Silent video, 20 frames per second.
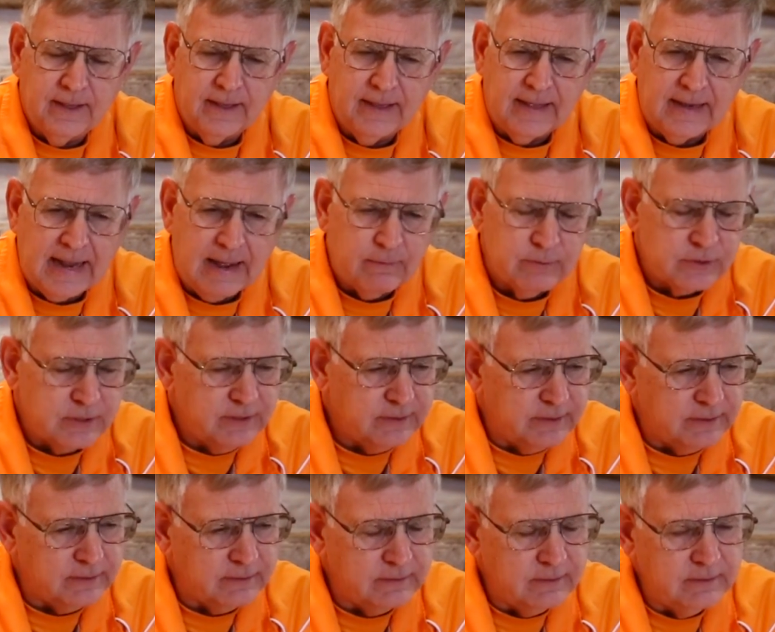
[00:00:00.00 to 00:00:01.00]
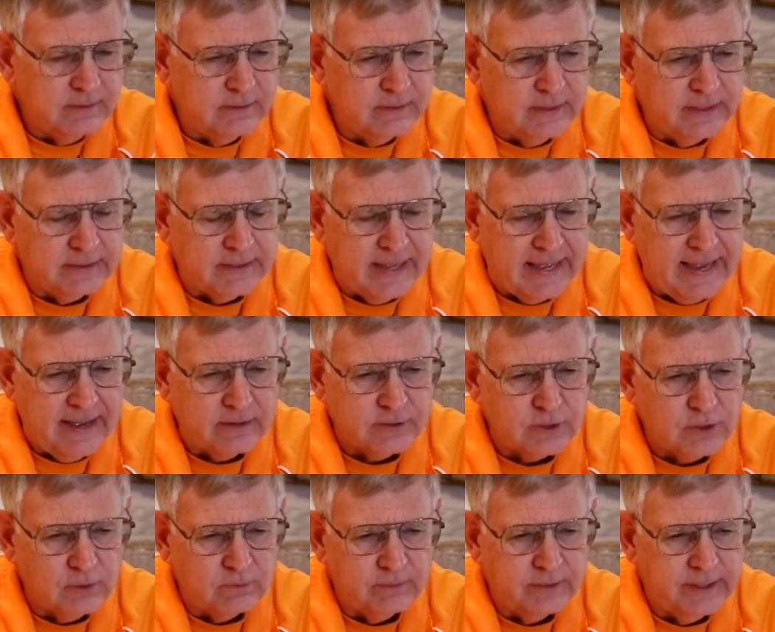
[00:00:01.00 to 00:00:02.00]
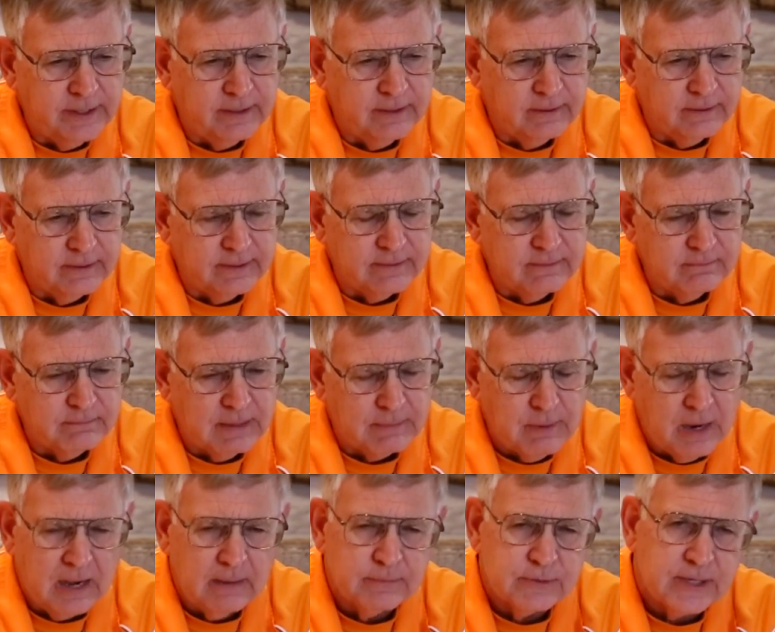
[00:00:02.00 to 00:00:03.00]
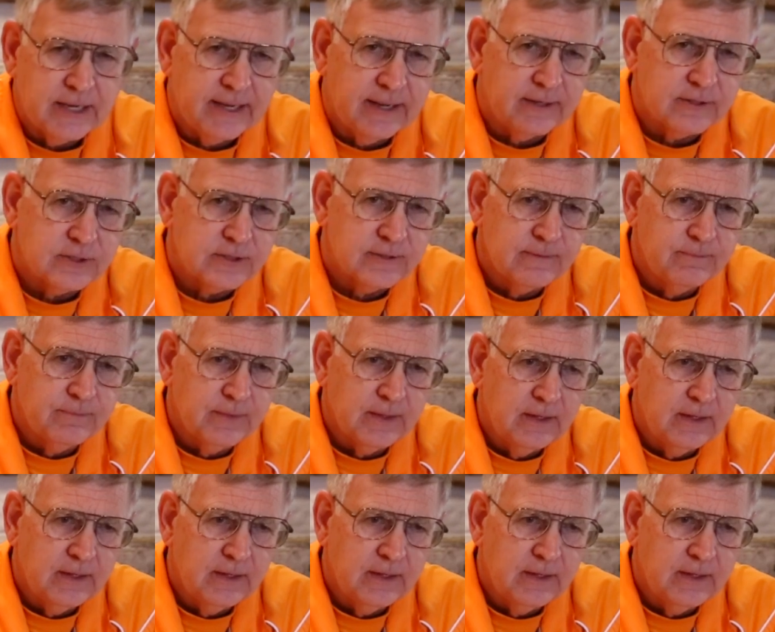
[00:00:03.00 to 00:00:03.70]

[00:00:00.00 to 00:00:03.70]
and I was in the house over here at my mom's house,